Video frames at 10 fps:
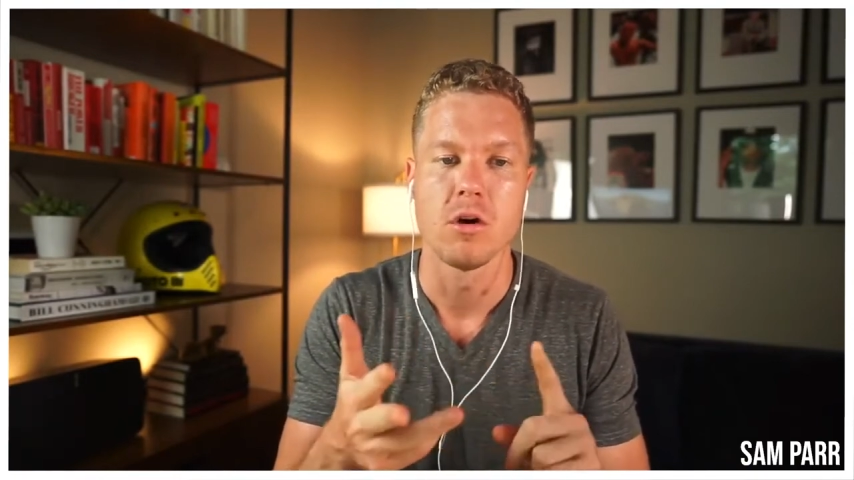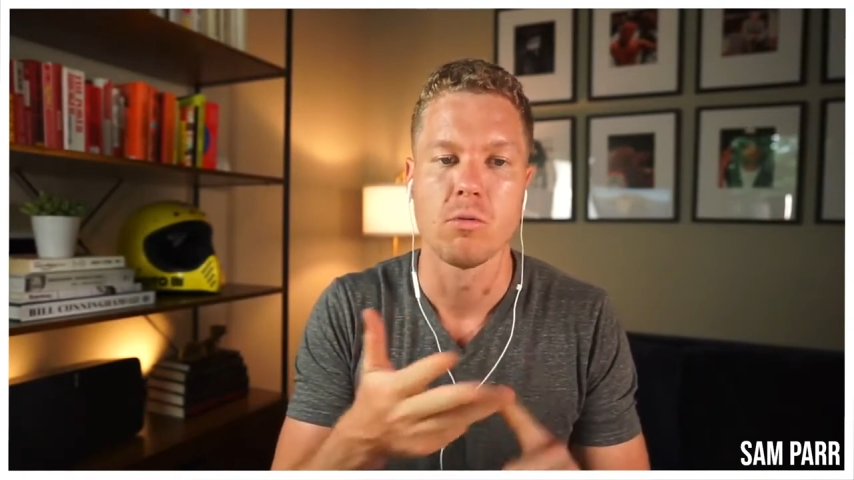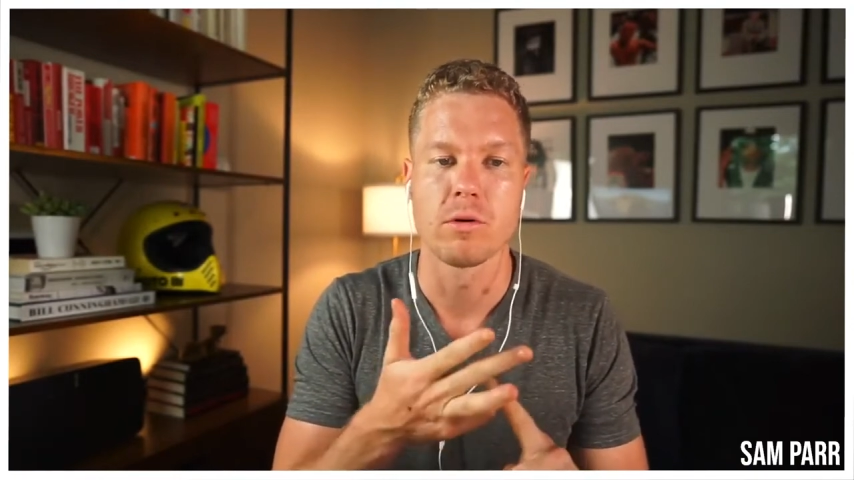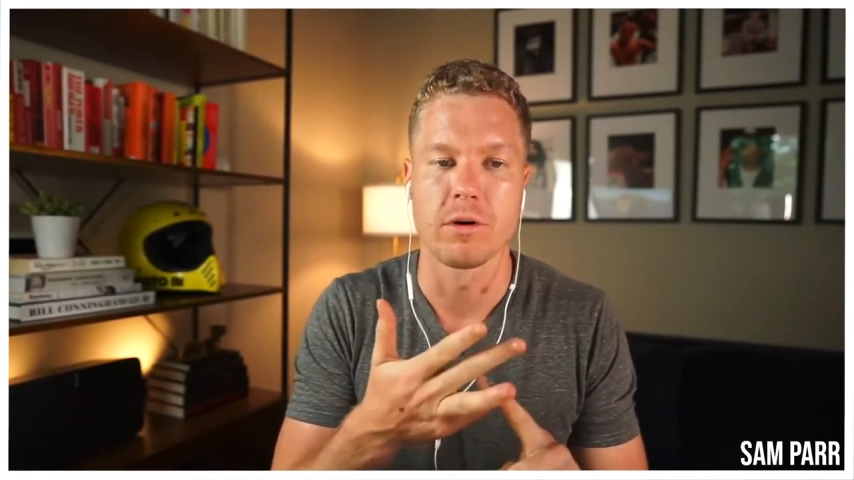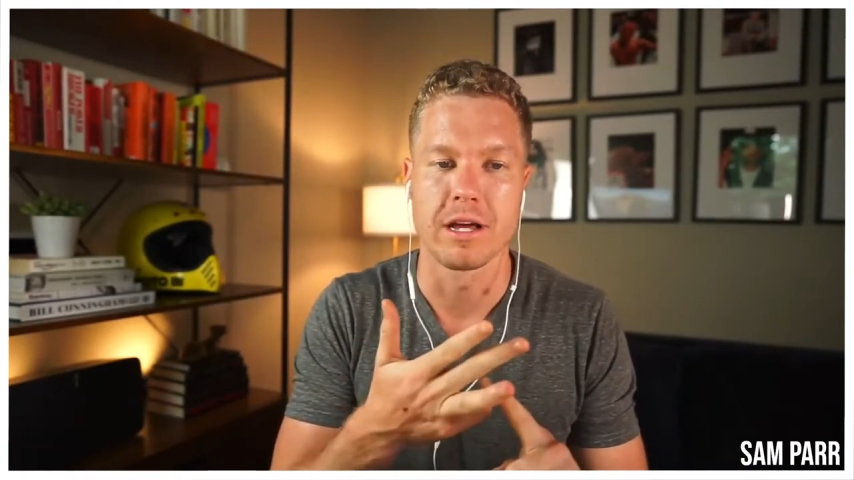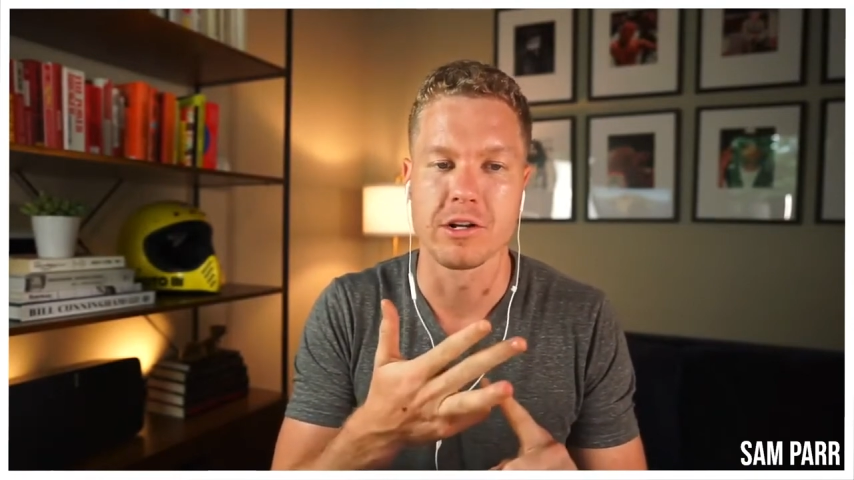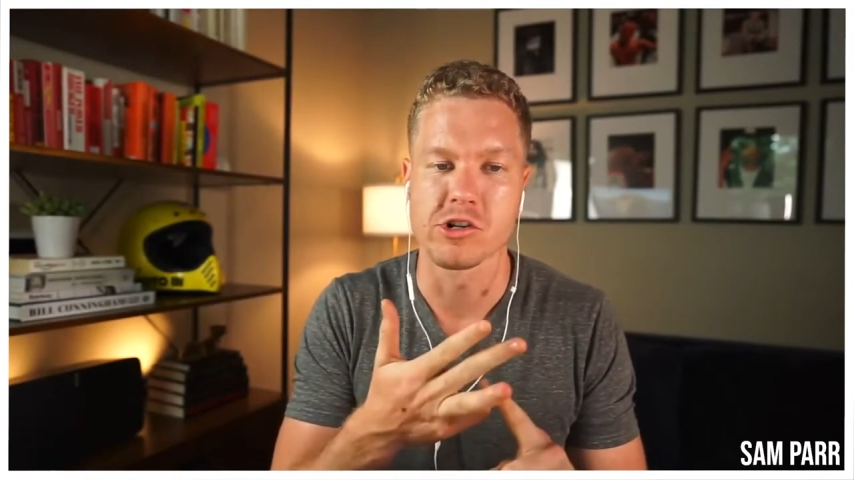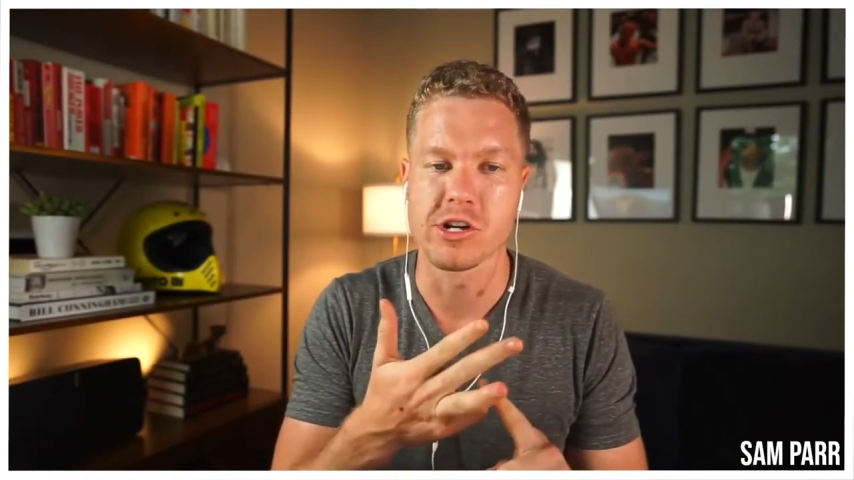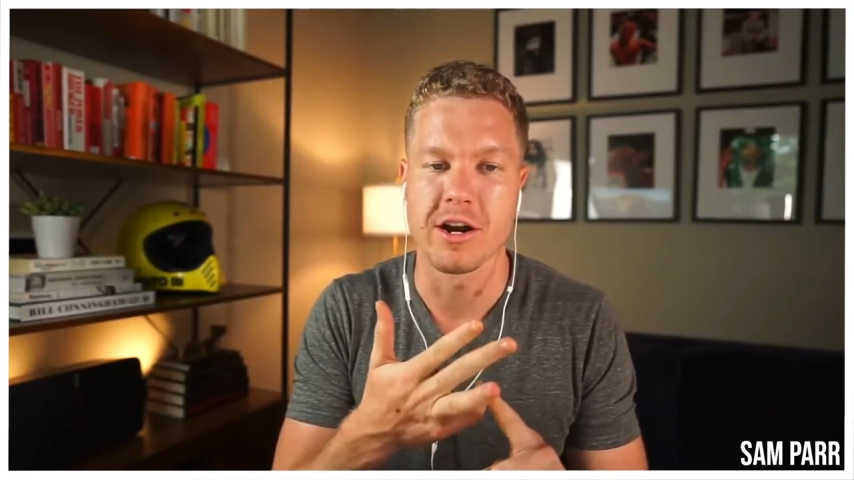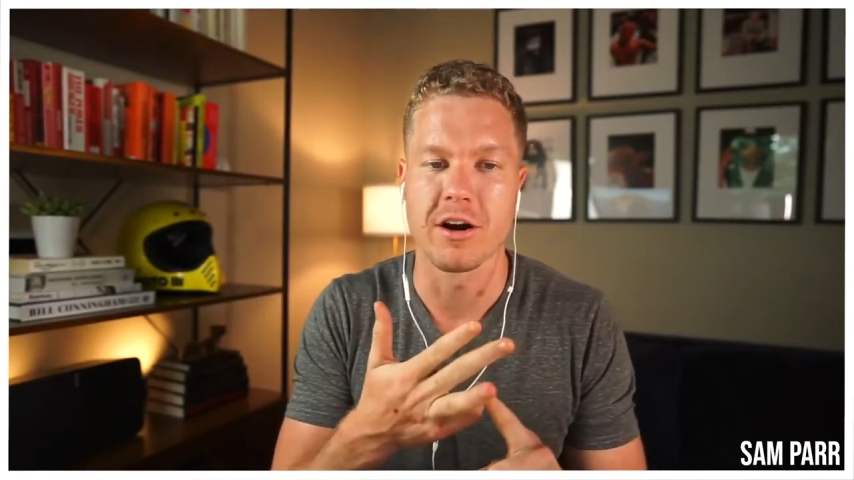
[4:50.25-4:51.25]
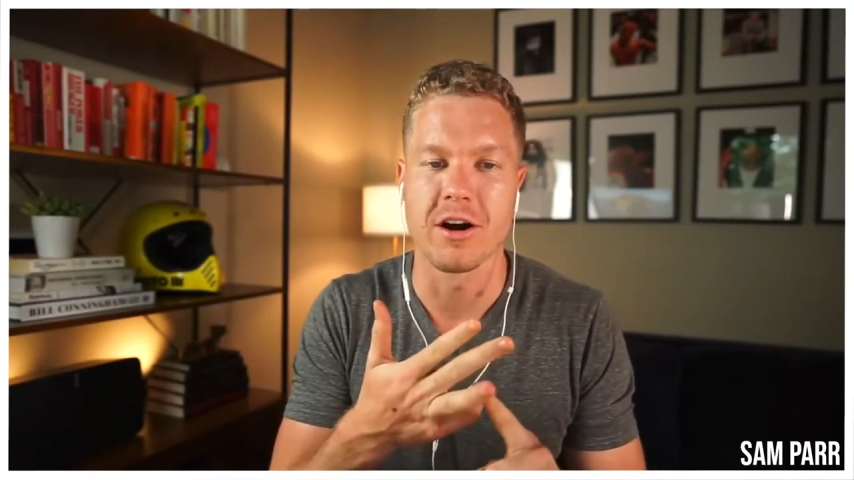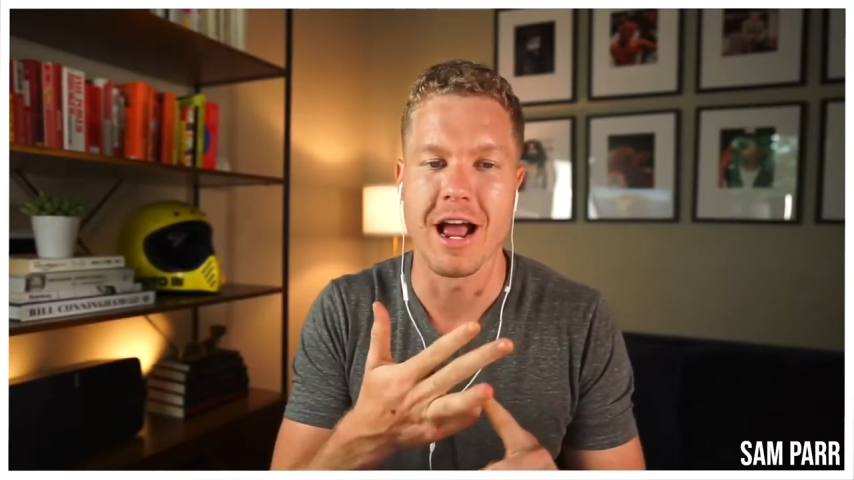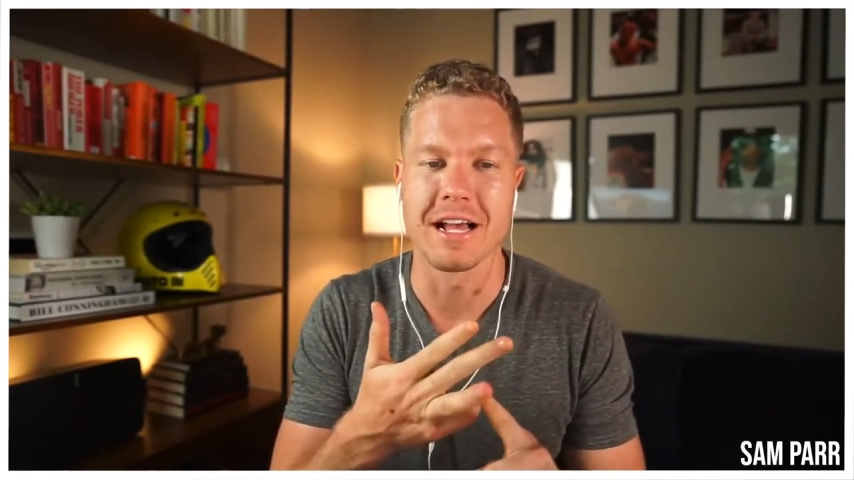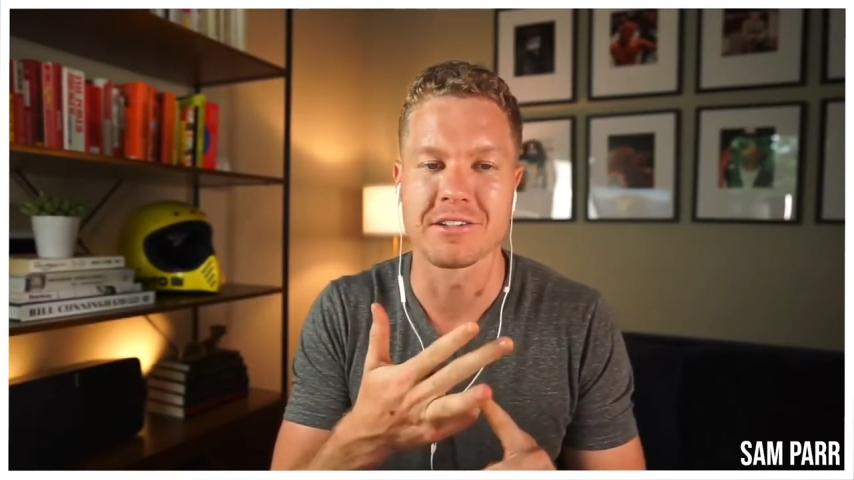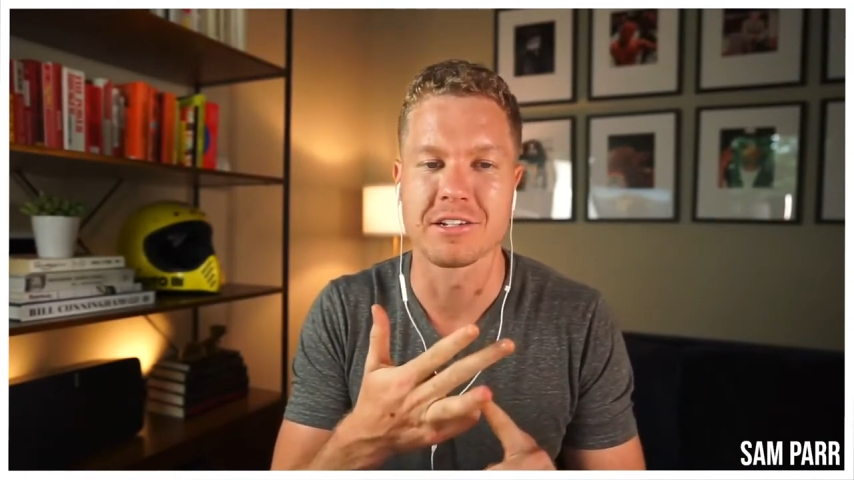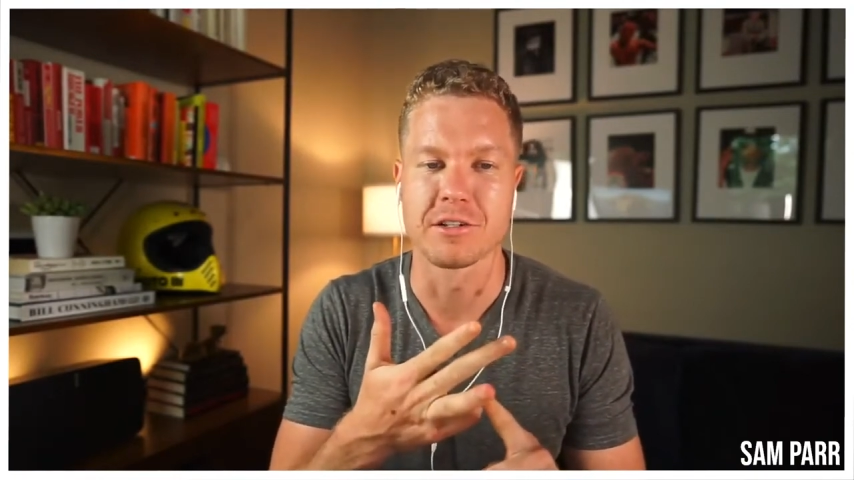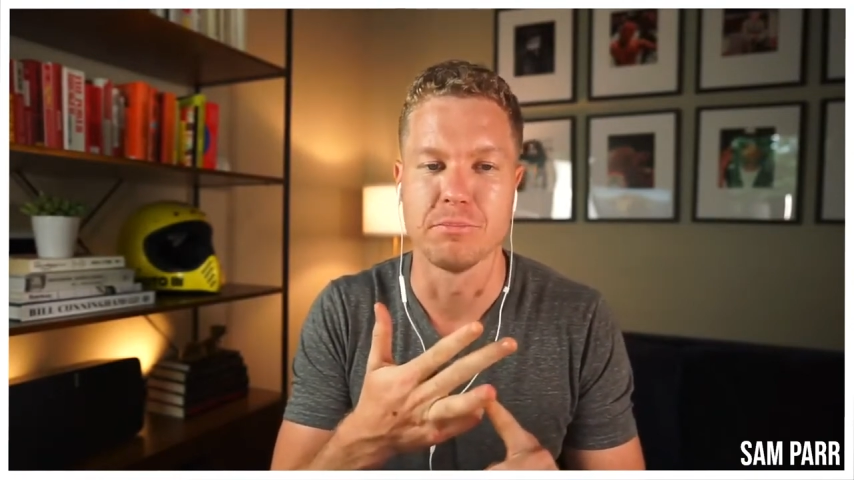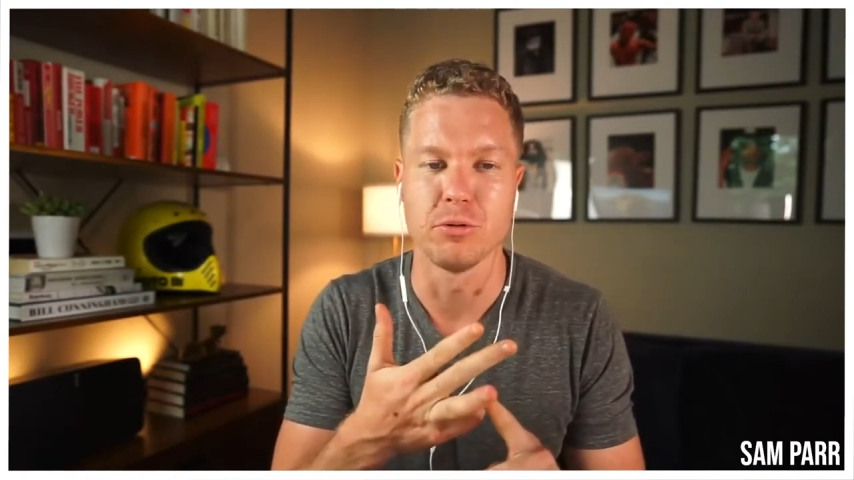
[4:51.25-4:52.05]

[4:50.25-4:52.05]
We want to share our assets and